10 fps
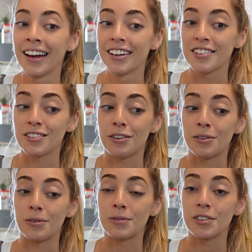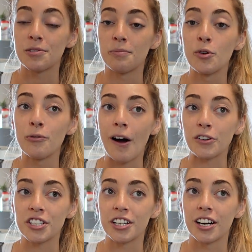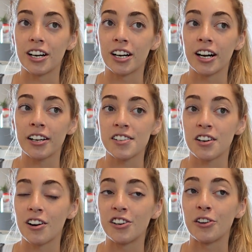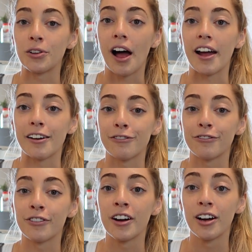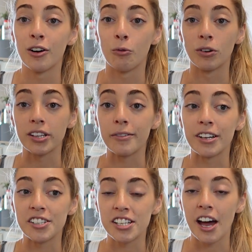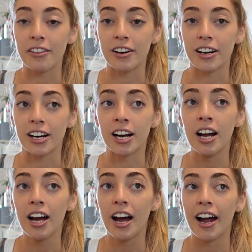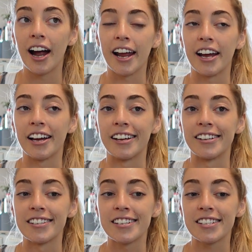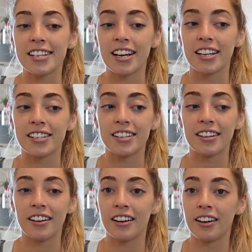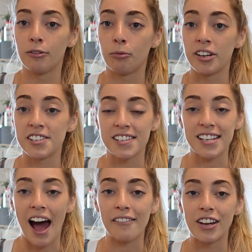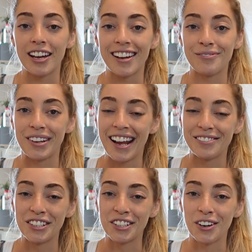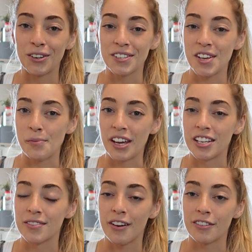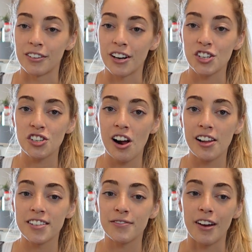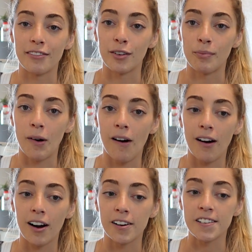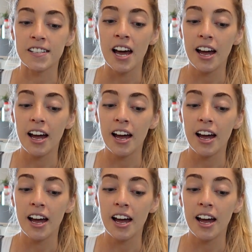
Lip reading: So to move out here, start a new life, we're living together, and we just haven't been able to go to some of his favorite restaurants, favorite bars.